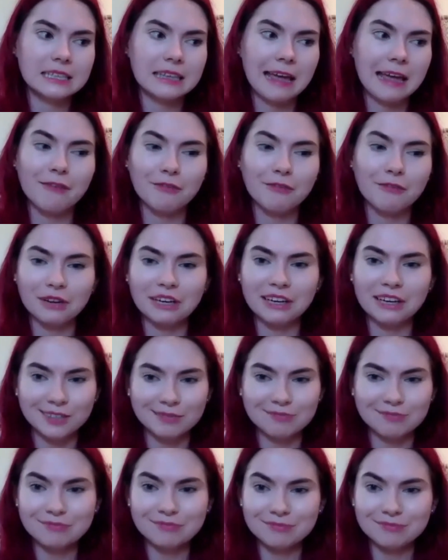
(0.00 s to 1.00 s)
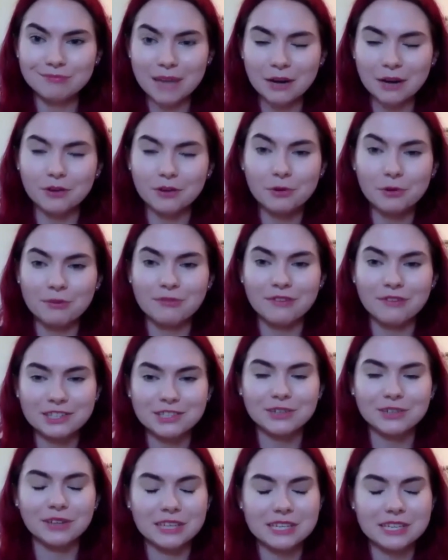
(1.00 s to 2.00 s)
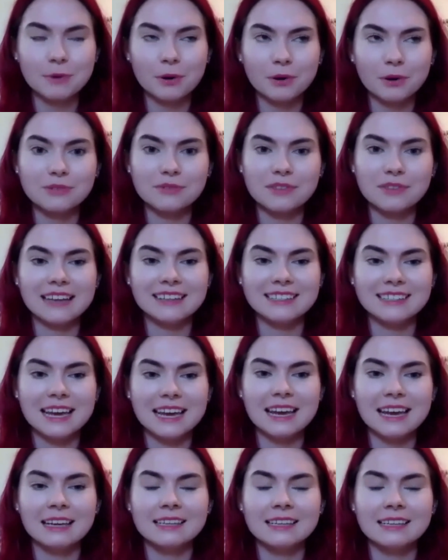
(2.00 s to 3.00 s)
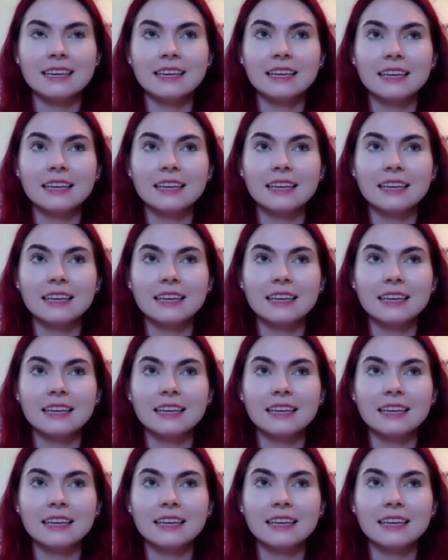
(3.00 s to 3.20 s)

every medical professional I spoke to that day